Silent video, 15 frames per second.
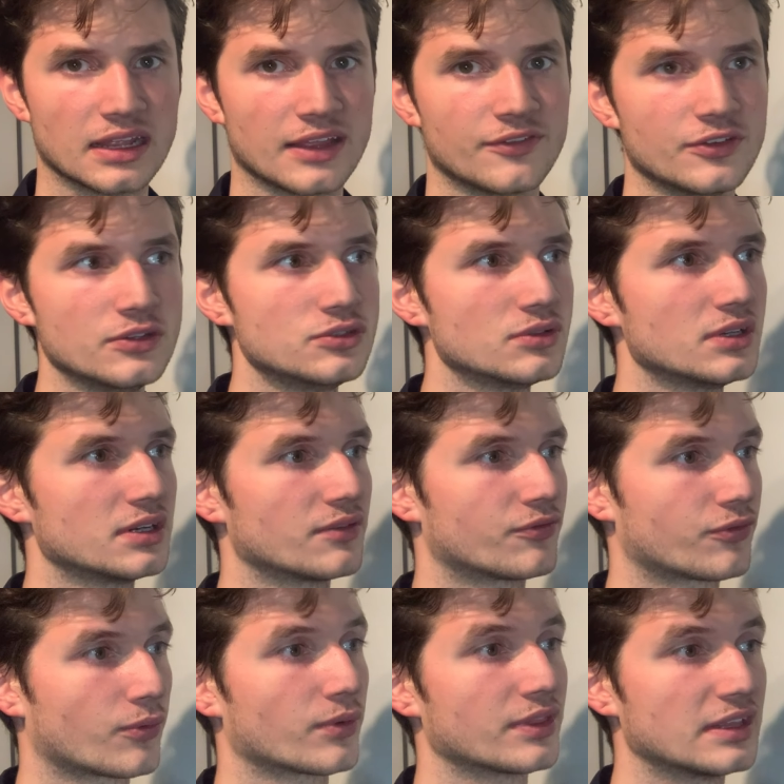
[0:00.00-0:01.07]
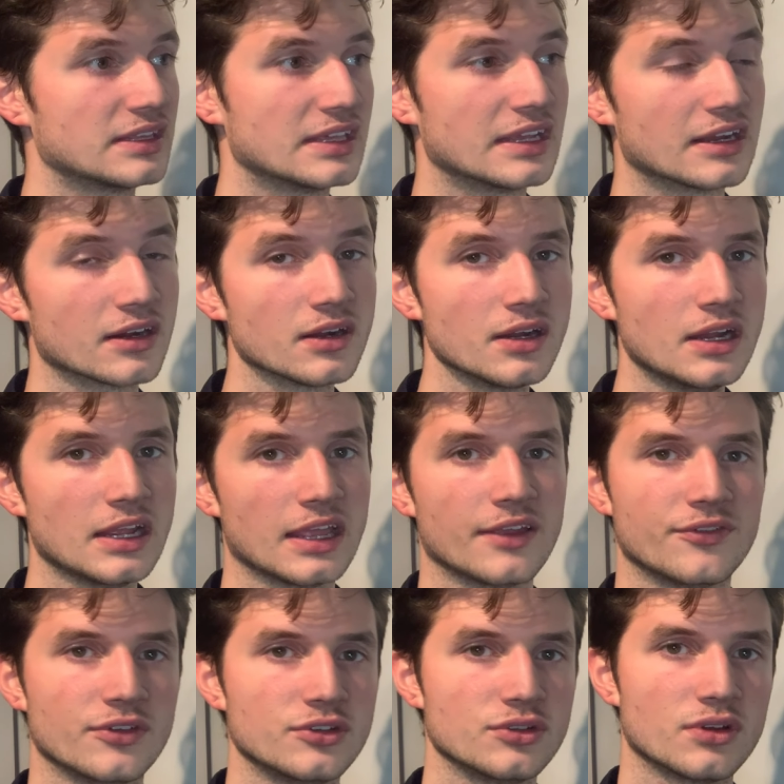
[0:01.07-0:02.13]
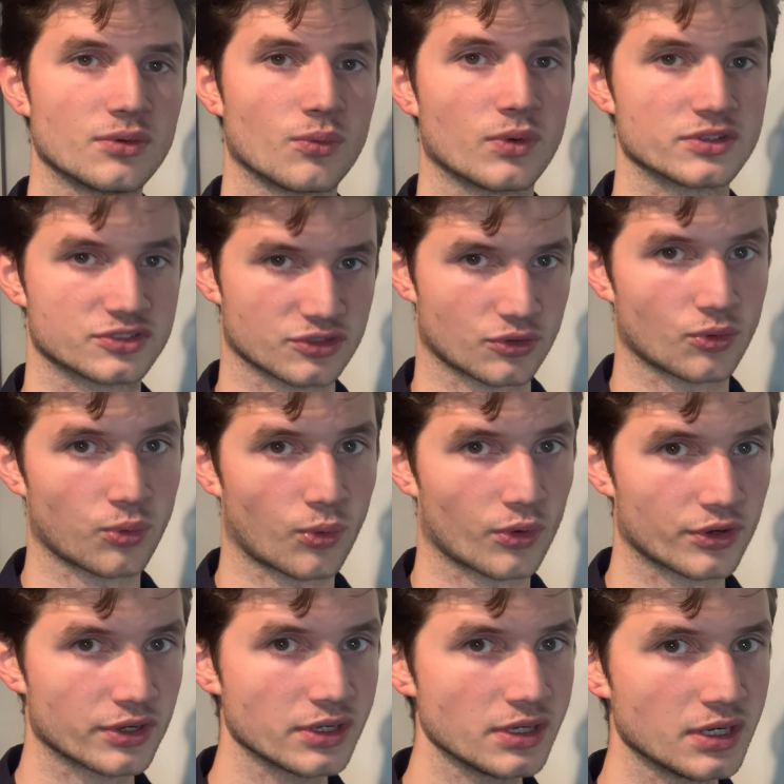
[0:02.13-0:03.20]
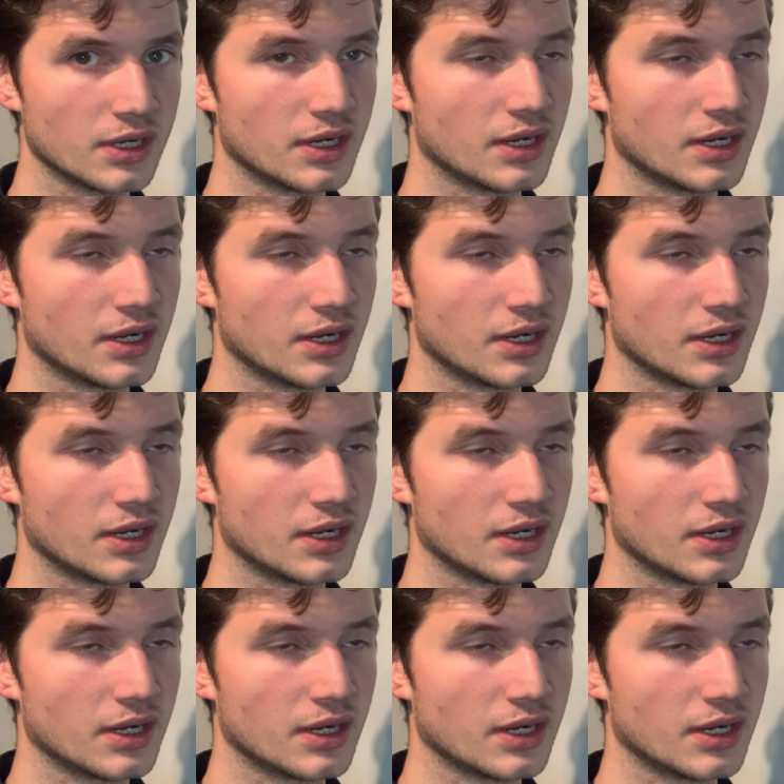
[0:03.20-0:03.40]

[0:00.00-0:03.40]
If you do it for the year, if you do it once a quarter,